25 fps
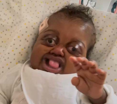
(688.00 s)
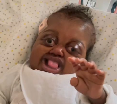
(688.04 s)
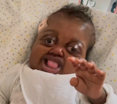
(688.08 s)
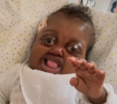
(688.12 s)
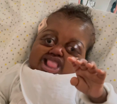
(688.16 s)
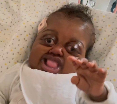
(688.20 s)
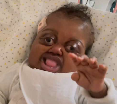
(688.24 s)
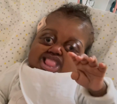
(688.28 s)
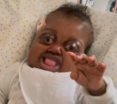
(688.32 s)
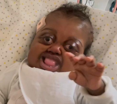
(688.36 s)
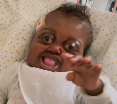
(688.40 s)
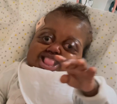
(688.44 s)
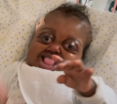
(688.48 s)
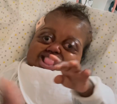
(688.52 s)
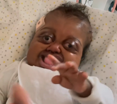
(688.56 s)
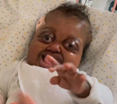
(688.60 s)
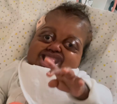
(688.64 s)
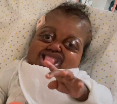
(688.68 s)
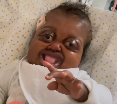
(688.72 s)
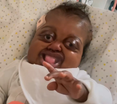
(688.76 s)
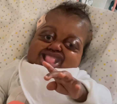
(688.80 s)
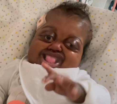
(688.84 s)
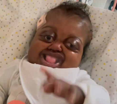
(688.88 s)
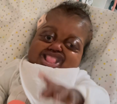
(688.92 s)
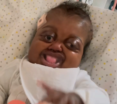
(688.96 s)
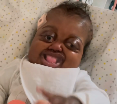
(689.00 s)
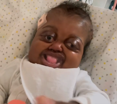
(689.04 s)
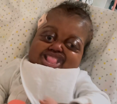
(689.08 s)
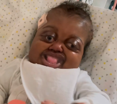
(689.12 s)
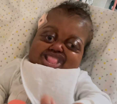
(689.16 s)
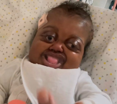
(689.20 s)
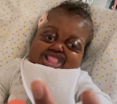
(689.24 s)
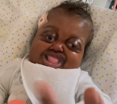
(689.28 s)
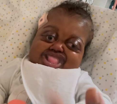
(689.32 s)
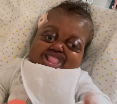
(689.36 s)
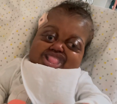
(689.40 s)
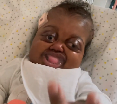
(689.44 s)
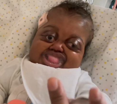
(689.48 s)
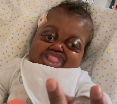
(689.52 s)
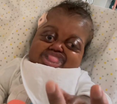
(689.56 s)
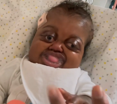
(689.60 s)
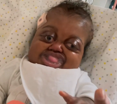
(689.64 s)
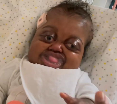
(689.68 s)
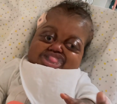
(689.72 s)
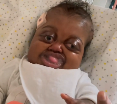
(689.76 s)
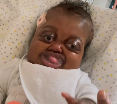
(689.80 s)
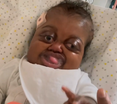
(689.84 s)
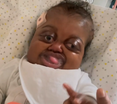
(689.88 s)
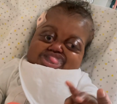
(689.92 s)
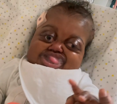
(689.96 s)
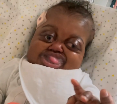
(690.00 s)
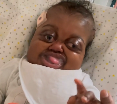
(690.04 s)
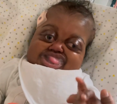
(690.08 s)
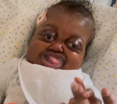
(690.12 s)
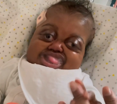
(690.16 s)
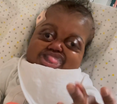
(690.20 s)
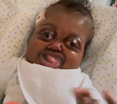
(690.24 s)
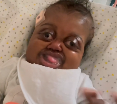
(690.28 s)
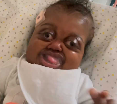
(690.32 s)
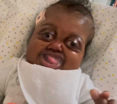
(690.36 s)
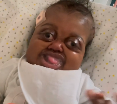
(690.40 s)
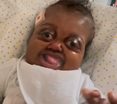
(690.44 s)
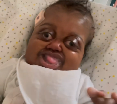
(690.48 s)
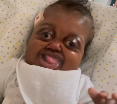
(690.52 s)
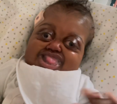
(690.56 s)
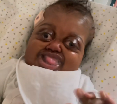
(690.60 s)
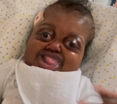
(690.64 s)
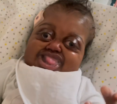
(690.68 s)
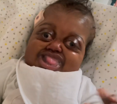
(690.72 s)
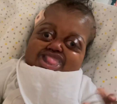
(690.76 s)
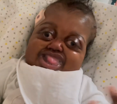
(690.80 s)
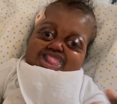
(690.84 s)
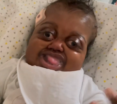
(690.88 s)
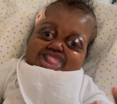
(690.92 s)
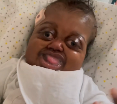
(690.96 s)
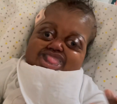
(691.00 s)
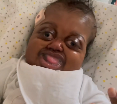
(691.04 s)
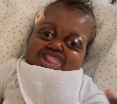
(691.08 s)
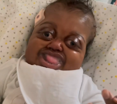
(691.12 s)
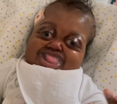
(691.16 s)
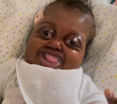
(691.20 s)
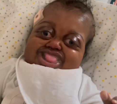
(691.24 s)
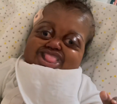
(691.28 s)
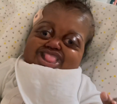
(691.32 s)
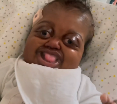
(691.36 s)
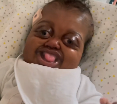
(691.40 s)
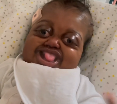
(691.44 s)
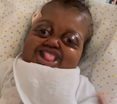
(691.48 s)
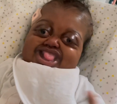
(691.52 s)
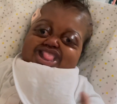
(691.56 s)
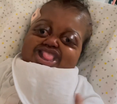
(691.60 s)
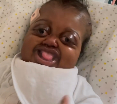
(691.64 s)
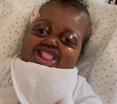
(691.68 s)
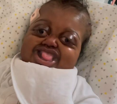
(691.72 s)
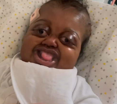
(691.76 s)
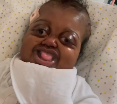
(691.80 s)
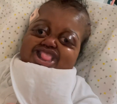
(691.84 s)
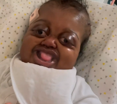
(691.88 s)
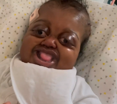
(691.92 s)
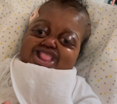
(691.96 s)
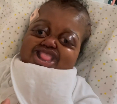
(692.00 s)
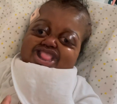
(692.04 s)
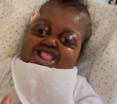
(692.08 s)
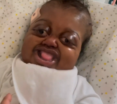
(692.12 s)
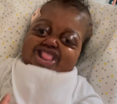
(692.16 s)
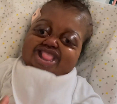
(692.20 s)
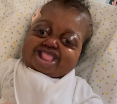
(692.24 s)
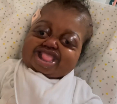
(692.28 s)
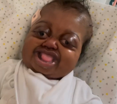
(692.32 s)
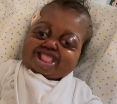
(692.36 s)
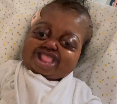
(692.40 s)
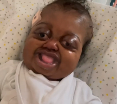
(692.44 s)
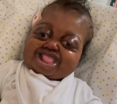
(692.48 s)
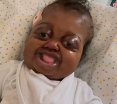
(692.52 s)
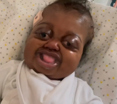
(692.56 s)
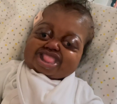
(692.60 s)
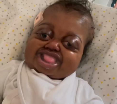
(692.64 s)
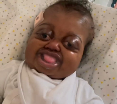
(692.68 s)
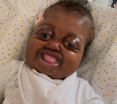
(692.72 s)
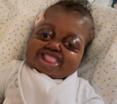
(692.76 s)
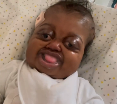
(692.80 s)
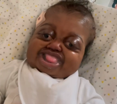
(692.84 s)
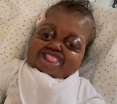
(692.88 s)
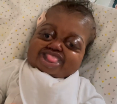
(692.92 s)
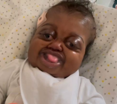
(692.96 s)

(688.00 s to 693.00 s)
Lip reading: Nobody speaks.